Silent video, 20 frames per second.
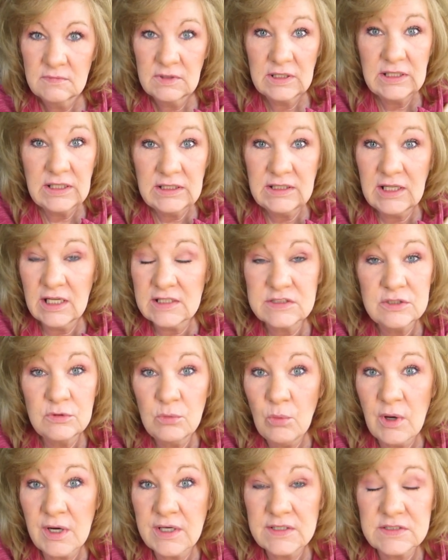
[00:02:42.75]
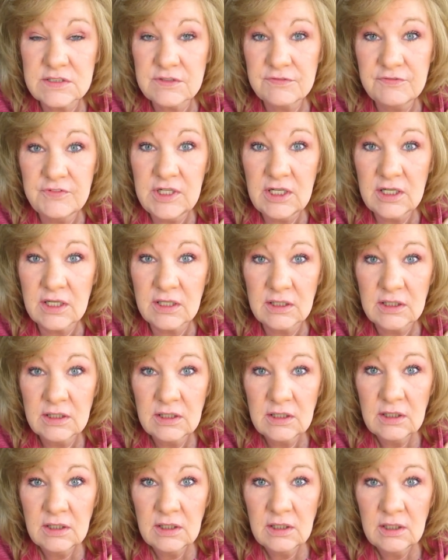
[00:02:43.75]
He doesn't want us to fear.
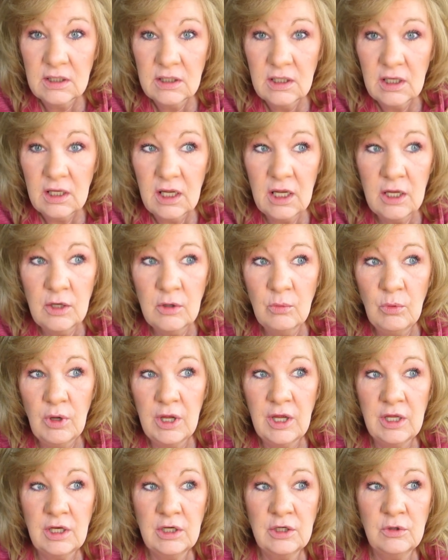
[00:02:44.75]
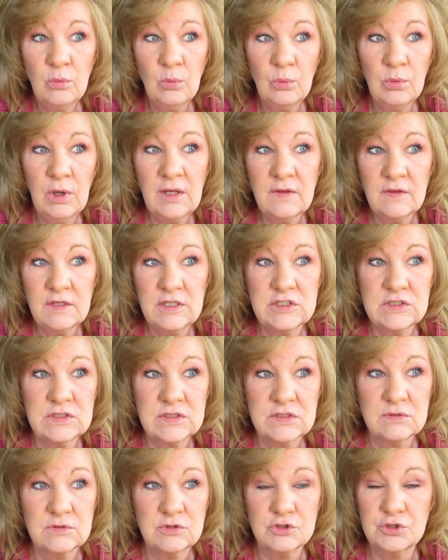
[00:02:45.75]
And what
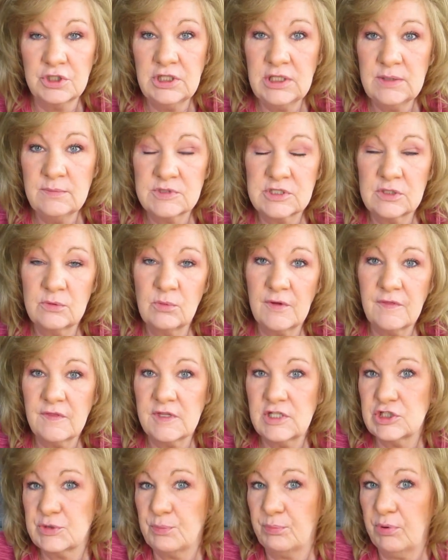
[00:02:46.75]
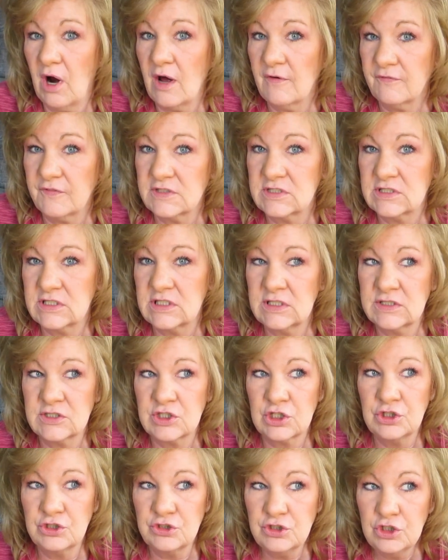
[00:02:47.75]
these dreams and what these prophecies
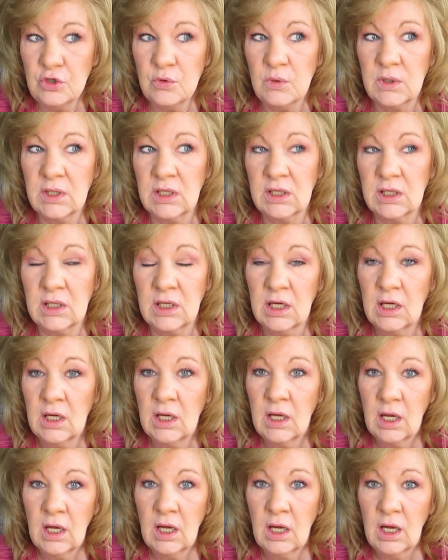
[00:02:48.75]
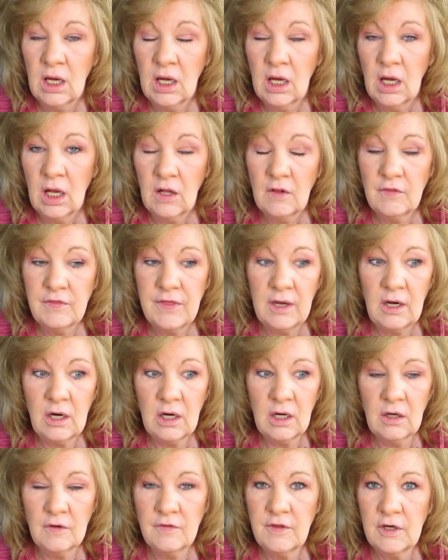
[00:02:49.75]
are doing,
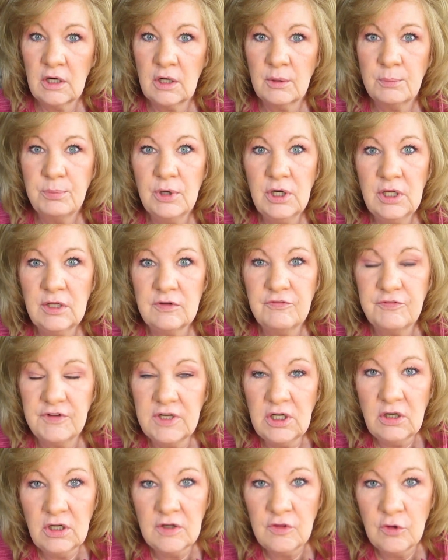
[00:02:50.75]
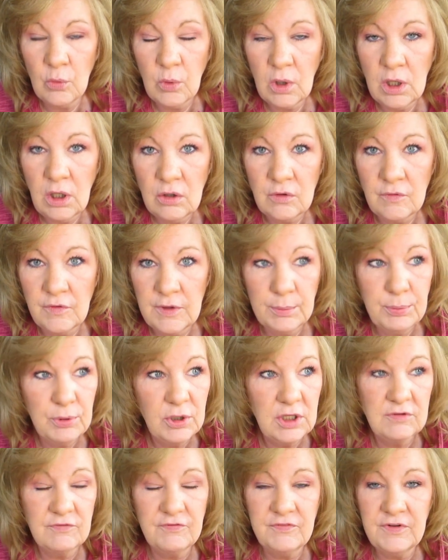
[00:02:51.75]
they're putting fear in the world. They're
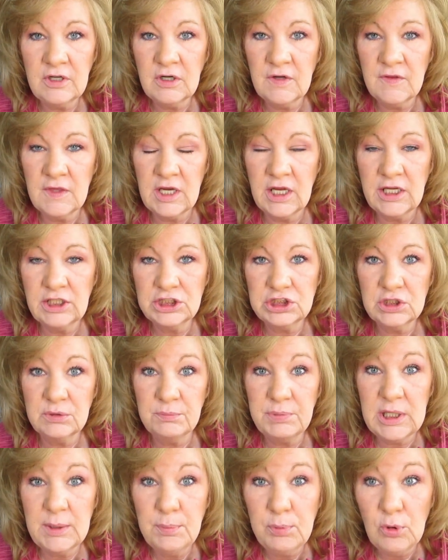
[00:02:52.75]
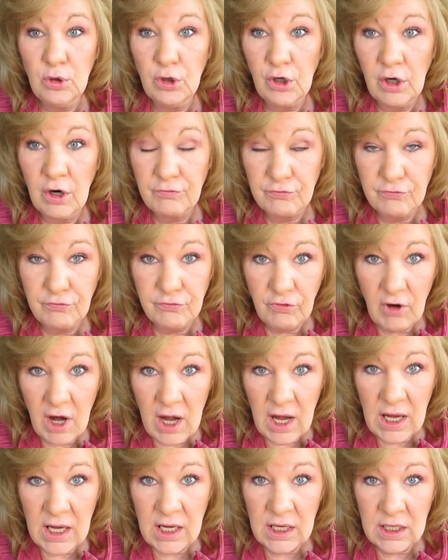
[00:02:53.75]
putting fear in the nation. People are
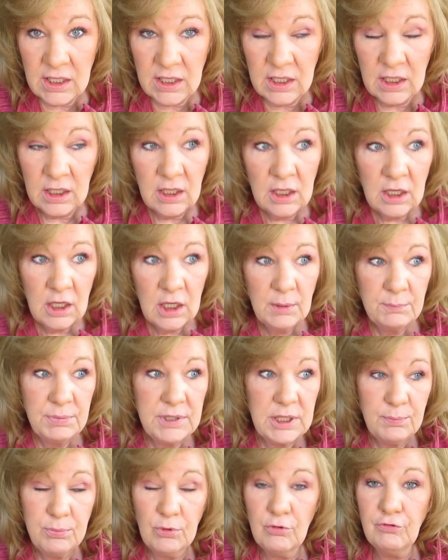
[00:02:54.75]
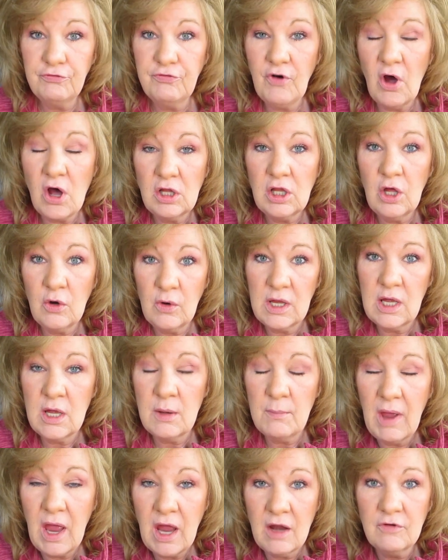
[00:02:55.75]
afraid. People follow
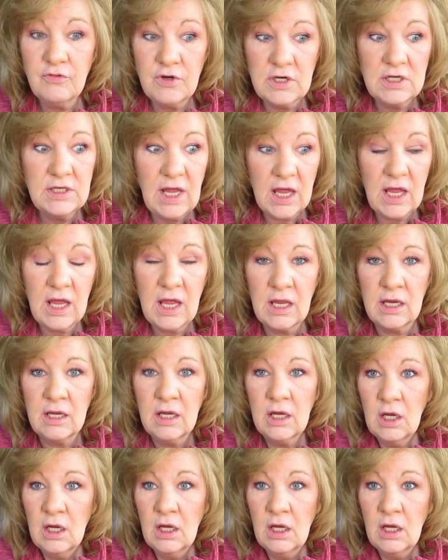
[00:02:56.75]
him every day.